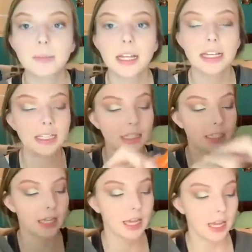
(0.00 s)
Place.
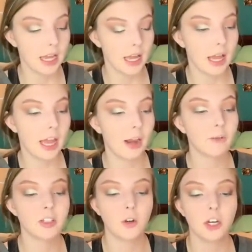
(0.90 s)
And I'm
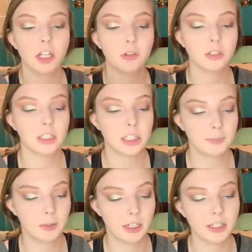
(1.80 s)
just going to use this
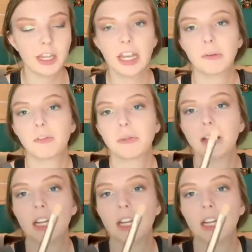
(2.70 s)
brush that came in one of my